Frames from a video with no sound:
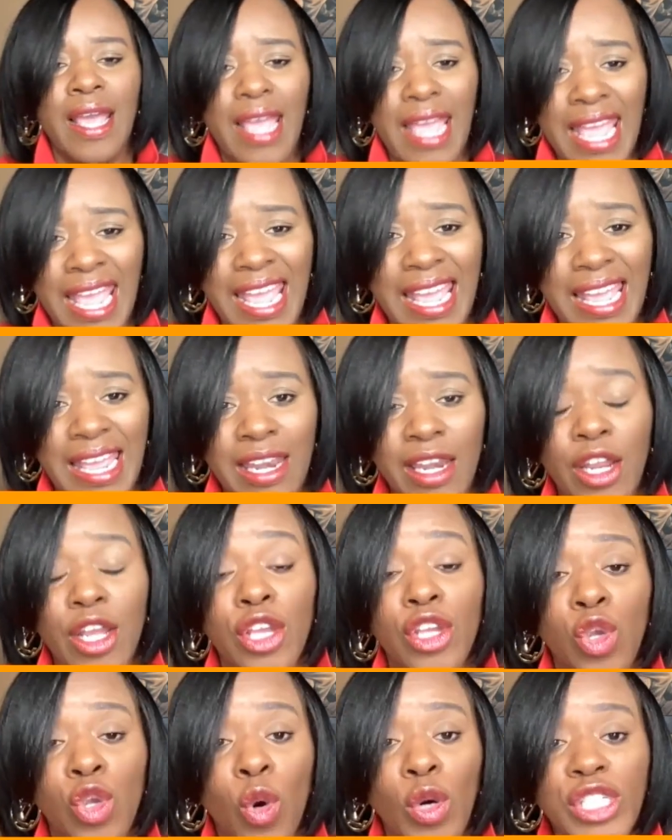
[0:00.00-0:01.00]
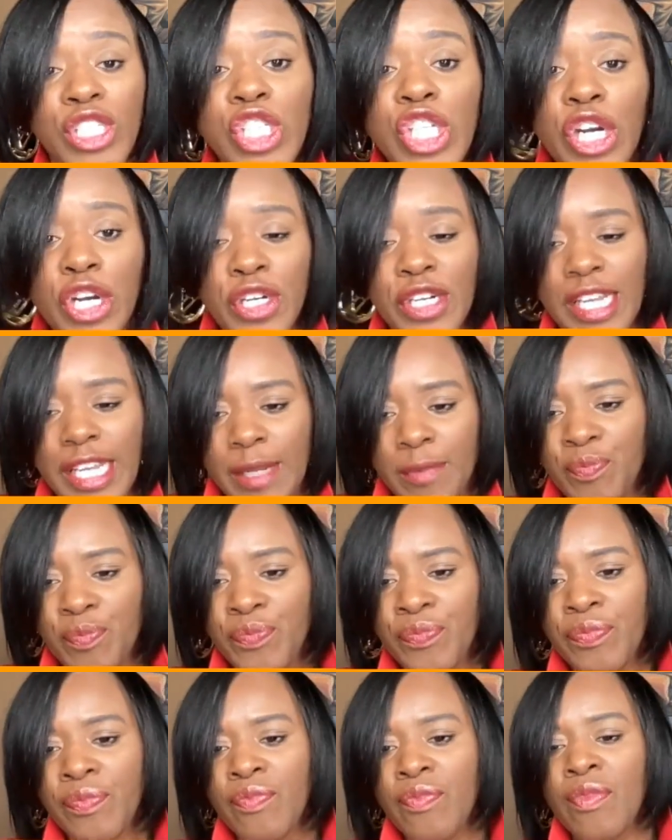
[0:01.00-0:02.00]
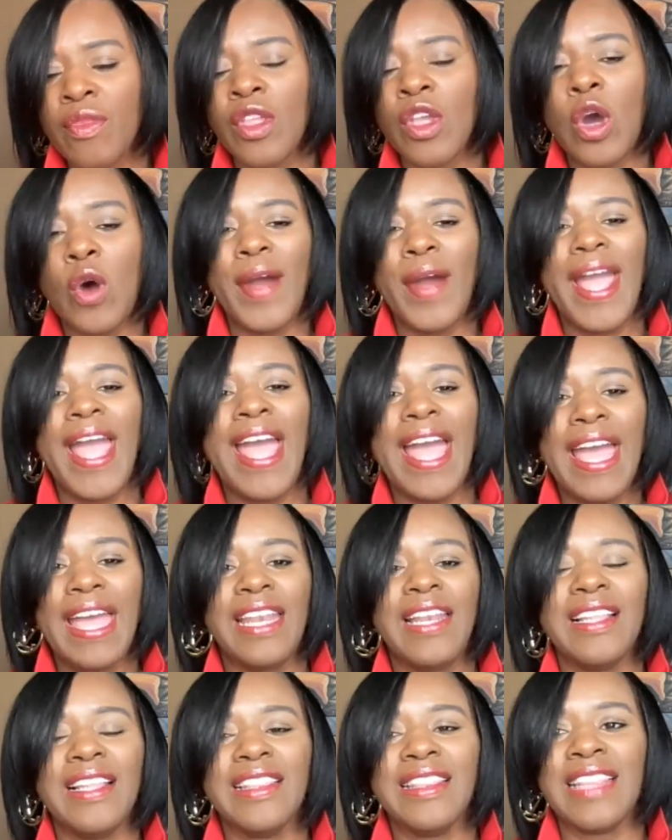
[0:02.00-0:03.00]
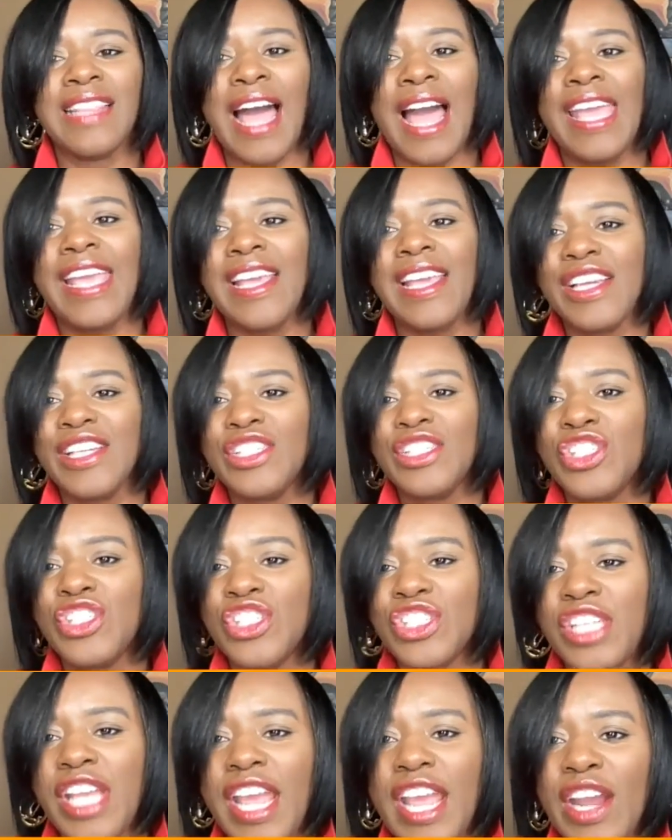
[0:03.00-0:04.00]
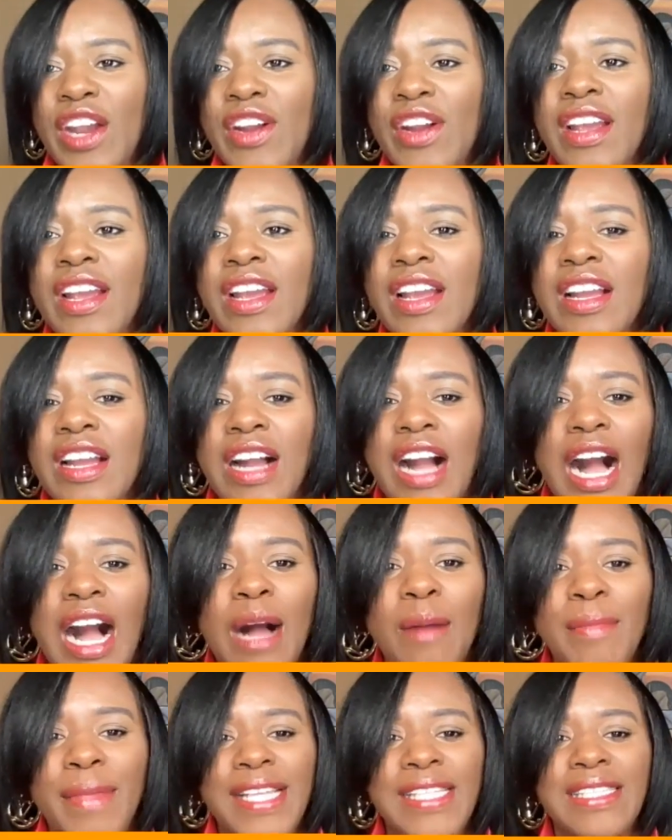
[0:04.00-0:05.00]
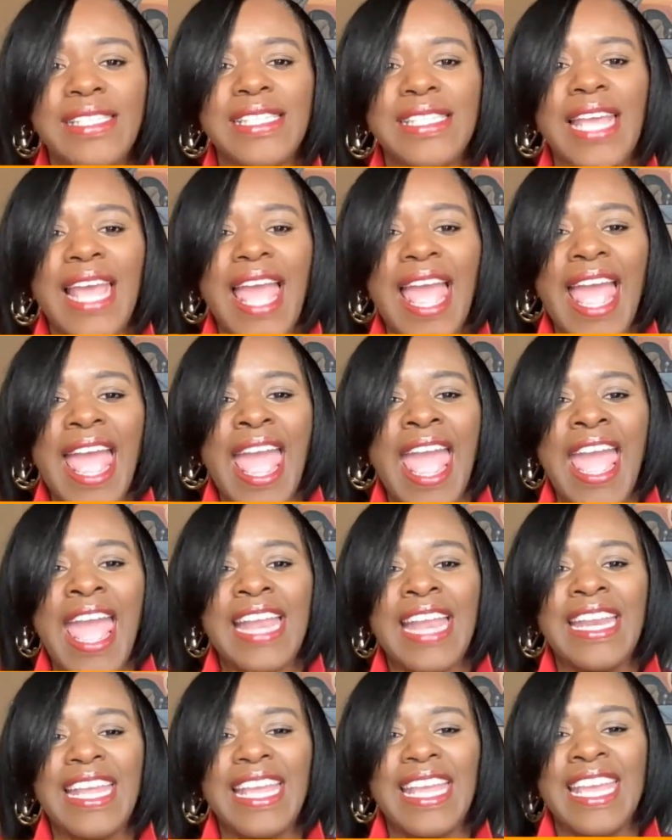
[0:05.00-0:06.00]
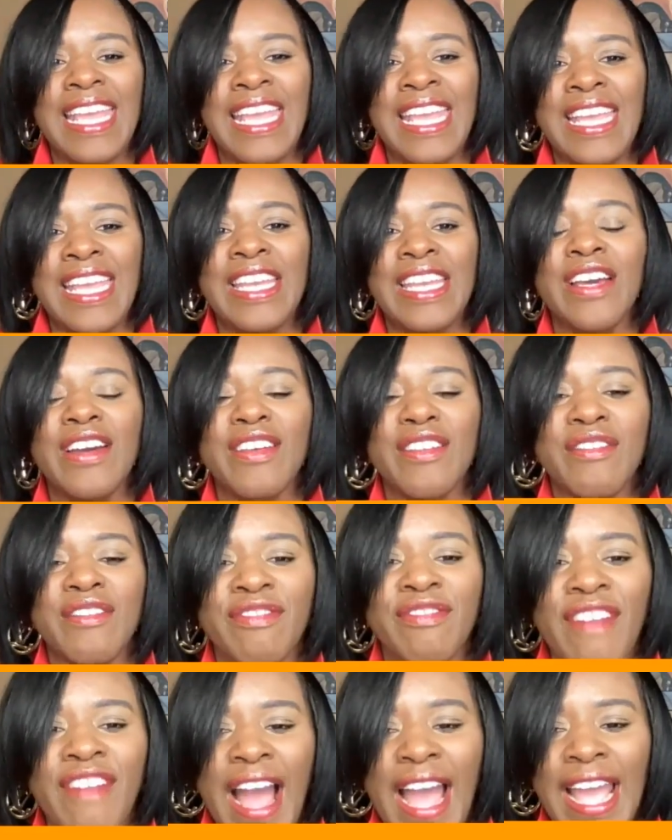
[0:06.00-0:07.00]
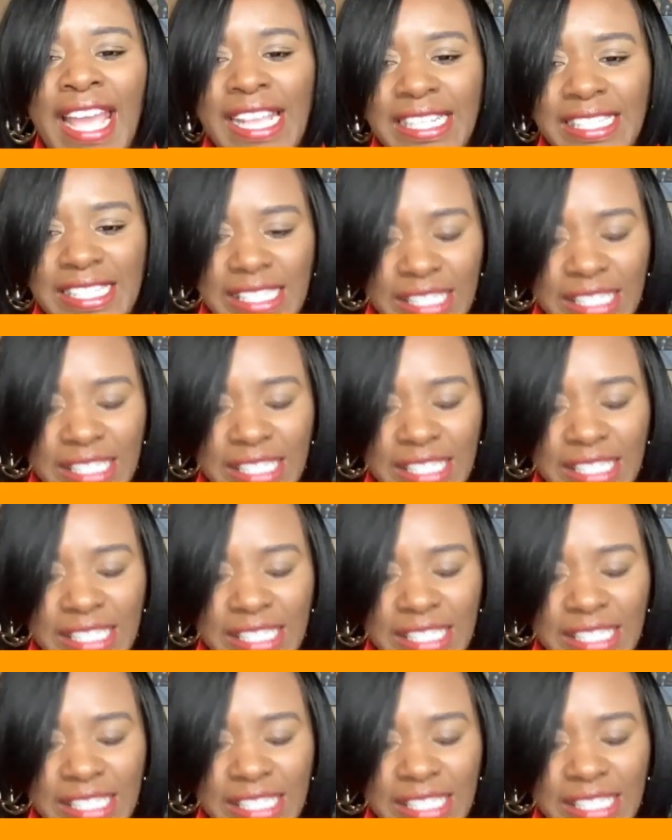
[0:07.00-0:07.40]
in your journey. Go ahead, like, share, comment, and invite.